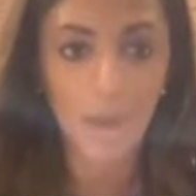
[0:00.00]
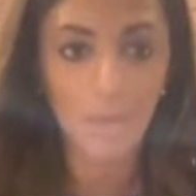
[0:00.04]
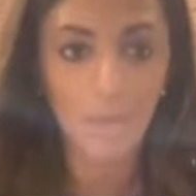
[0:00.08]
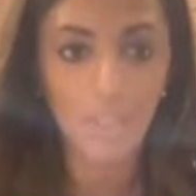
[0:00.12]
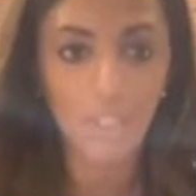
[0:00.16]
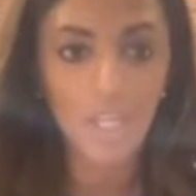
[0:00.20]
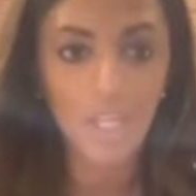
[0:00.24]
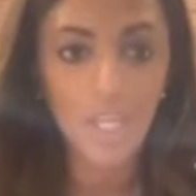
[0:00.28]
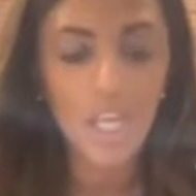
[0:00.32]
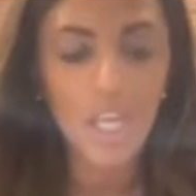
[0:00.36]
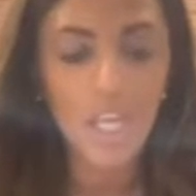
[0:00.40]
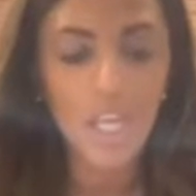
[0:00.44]

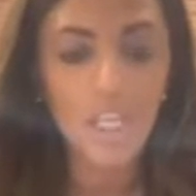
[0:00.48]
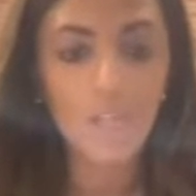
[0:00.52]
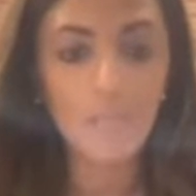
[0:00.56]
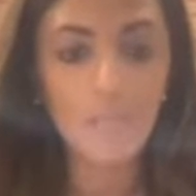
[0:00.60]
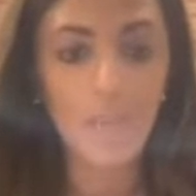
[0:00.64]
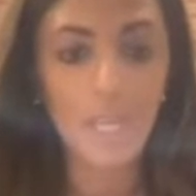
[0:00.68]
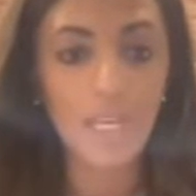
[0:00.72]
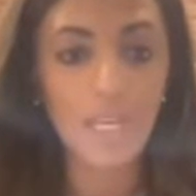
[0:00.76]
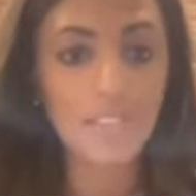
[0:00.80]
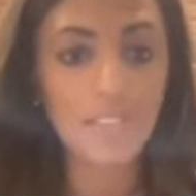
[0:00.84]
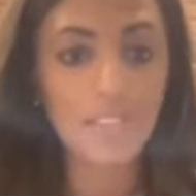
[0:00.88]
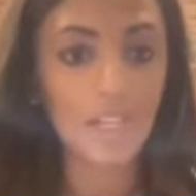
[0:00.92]
about
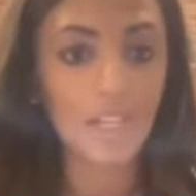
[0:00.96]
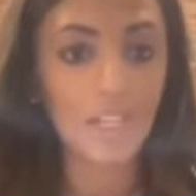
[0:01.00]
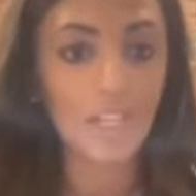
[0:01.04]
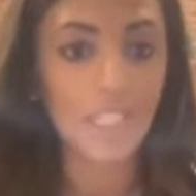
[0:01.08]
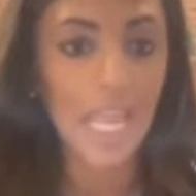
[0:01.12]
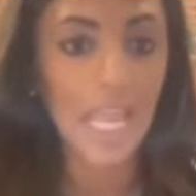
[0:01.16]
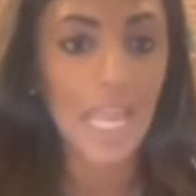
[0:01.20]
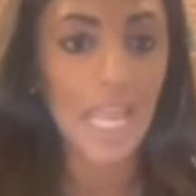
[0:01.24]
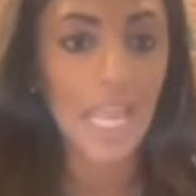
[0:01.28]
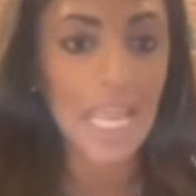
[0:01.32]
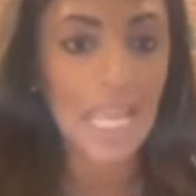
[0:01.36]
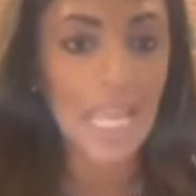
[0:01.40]

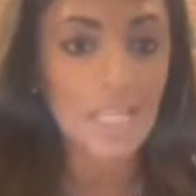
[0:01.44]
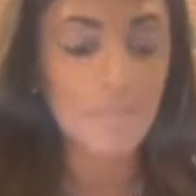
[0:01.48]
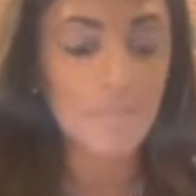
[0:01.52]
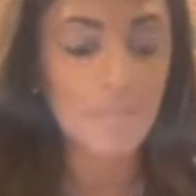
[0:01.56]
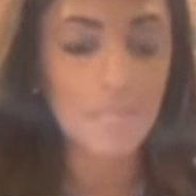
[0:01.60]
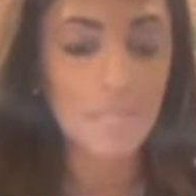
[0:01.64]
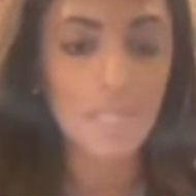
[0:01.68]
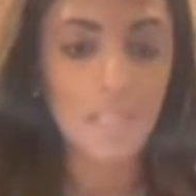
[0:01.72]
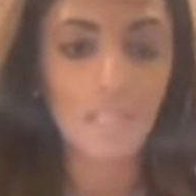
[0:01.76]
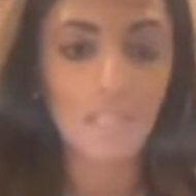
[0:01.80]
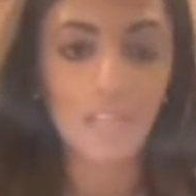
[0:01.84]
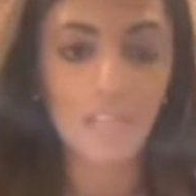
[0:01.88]
humanitarian
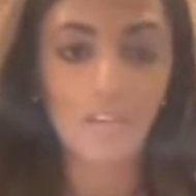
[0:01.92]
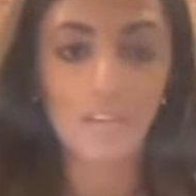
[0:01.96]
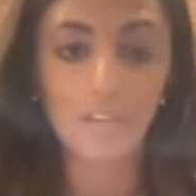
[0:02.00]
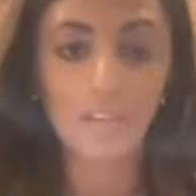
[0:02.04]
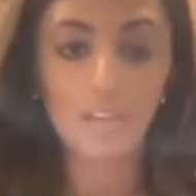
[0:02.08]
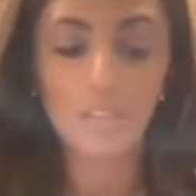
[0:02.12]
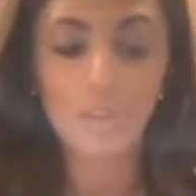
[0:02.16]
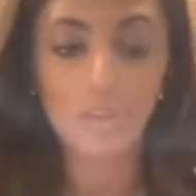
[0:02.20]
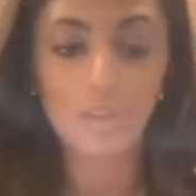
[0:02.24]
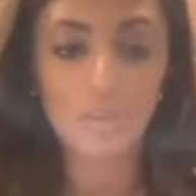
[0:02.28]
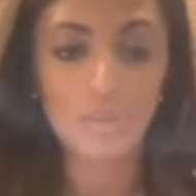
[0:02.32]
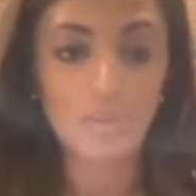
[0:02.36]
aid being
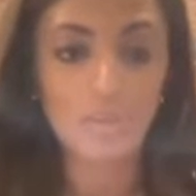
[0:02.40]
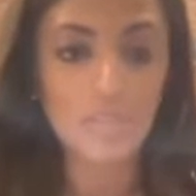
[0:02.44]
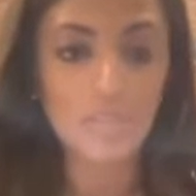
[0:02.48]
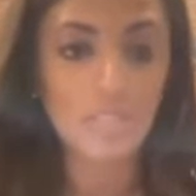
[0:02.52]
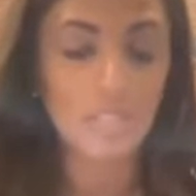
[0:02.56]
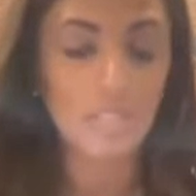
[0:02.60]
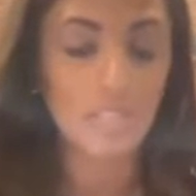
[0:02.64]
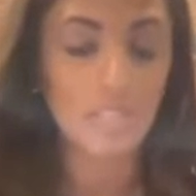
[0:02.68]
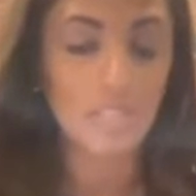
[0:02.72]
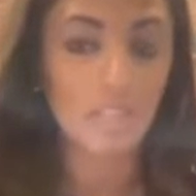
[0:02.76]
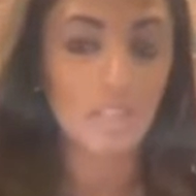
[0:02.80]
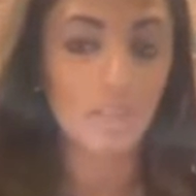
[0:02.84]

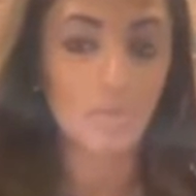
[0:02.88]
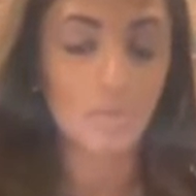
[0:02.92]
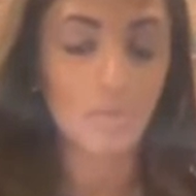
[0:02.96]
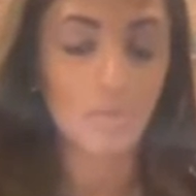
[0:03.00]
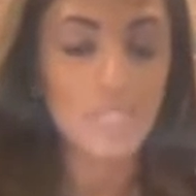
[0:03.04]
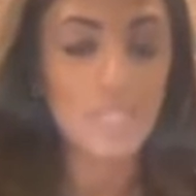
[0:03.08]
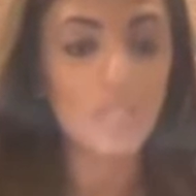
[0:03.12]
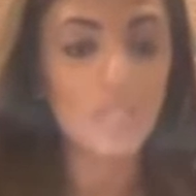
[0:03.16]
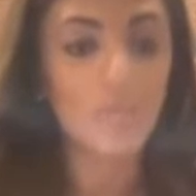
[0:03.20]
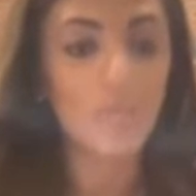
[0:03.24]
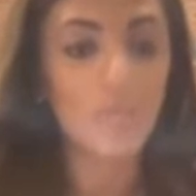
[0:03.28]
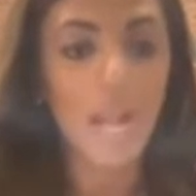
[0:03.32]
used or
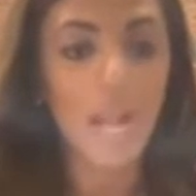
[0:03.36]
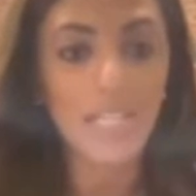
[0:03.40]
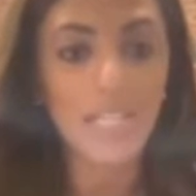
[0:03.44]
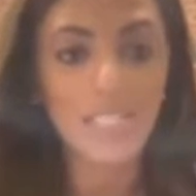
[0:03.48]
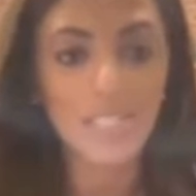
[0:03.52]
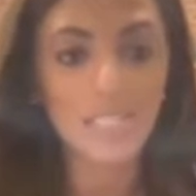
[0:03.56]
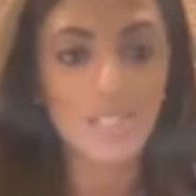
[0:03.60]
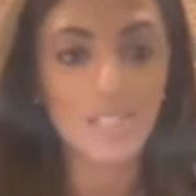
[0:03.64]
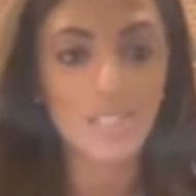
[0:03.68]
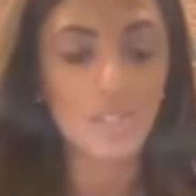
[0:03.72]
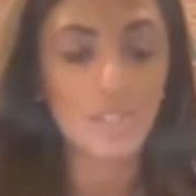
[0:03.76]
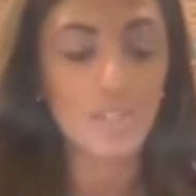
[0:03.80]

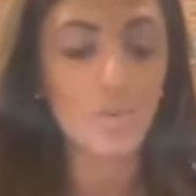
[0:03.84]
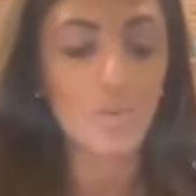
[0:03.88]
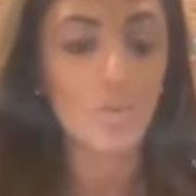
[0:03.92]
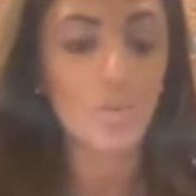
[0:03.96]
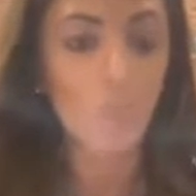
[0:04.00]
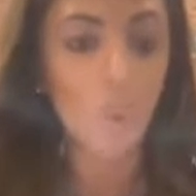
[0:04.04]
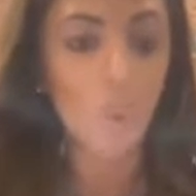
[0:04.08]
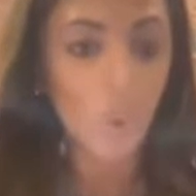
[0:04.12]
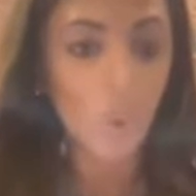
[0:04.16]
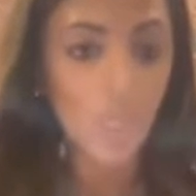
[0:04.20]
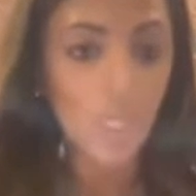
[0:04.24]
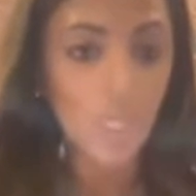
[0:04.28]
redirected into
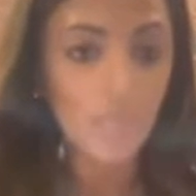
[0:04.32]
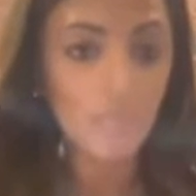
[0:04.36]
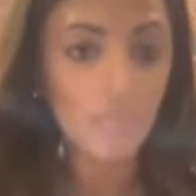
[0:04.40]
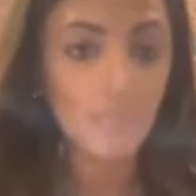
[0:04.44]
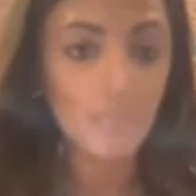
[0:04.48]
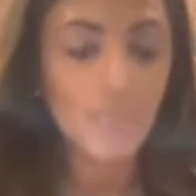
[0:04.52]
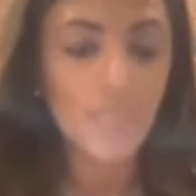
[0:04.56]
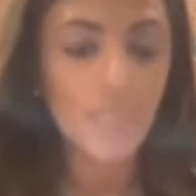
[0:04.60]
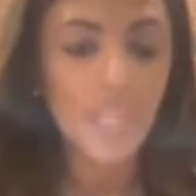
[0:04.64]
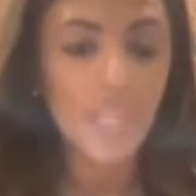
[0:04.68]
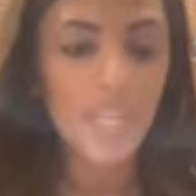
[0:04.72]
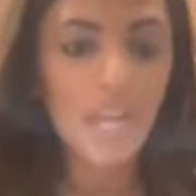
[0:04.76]

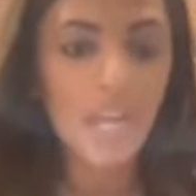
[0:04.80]
war.